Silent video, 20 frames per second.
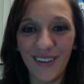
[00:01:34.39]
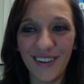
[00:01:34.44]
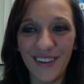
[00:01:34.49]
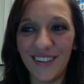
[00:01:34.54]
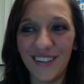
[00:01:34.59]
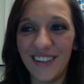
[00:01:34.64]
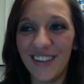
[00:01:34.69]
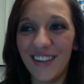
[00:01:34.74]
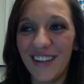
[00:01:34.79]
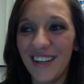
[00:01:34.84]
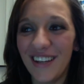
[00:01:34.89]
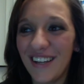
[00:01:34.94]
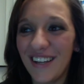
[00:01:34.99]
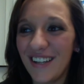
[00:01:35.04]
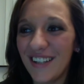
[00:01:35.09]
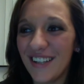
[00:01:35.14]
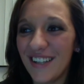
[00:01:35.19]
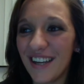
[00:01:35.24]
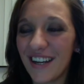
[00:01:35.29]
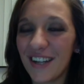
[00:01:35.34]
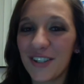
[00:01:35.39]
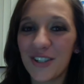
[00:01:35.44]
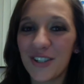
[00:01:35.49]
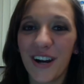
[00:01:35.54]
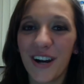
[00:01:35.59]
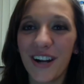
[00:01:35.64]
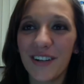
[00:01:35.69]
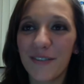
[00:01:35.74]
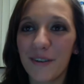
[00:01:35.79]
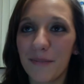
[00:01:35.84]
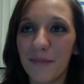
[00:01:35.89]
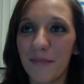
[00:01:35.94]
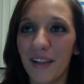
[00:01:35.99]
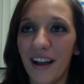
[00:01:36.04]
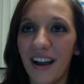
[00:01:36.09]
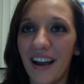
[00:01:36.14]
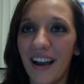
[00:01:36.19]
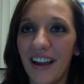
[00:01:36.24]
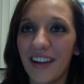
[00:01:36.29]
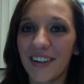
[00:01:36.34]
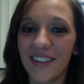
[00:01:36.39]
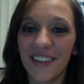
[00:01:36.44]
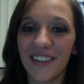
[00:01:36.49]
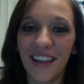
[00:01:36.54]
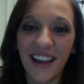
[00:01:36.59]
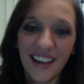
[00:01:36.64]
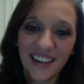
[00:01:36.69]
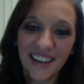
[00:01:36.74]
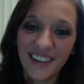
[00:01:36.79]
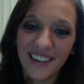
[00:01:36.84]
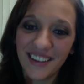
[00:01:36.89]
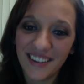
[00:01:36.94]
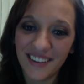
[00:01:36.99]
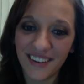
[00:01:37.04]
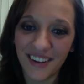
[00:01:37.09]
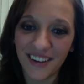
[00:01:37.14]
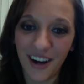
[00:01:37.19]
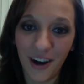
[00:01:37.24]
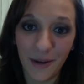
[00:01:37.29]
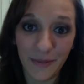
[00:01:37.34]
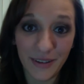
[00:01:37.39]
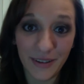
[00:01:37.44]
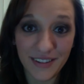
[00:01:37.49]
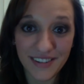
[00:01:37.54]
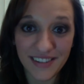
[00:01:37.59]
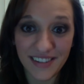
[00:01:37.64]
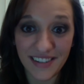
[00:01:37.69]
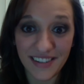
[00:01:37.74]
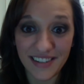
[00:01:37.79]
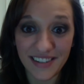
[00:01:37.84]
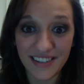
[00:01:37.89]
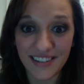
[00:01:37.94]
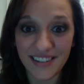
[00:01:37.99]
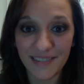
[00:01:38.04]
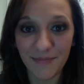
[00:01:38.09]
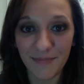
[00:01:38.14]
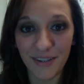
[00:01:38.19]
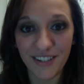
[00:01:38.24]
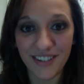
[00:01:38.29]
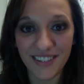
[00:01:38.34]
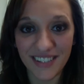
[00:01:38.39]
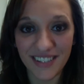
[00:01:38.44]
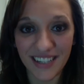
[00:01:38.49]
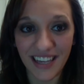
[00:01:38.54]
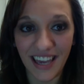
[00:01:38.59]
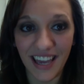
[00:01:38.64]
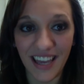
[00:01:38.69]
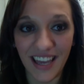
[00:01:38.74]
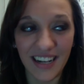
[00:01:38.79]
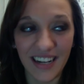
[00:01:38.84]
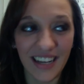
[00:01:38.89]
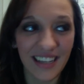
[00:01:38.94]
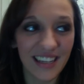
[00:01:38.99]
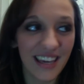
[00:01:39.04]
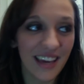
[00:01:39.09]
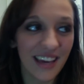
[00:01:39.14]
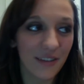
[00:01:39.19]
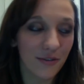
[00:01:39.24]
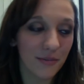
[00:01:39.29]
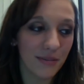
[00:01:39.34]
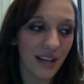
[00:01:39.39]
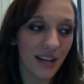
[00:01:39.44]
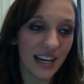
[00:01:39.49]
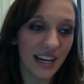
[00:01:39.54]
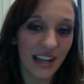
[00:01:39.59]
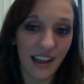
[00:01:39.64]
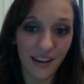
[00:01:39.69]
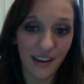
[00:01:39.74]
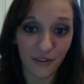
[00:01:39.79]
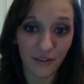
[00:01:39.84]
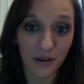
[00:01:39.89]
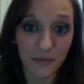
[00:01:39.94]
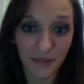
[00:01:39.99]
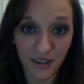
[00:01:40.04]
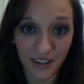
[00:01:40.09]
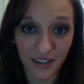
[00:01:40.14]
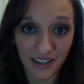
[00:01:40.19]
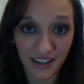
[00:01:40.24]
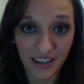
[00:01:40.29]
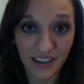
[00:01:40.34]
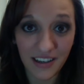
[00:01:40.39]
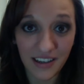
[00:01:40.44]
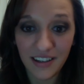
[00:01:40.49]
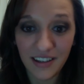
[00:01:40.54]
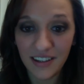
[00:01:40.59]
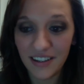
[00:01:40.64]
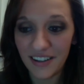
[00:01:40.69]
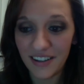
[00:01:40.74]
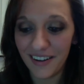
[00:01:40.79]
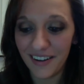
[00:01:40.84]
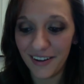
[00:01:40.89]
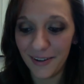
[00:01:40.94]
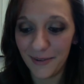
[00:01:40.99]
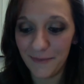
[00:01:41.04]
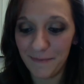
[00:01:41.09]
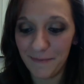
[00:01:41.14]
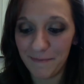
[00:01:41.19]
And and I try to reply or like the comments as much as I can. I can't reply to everybody, um,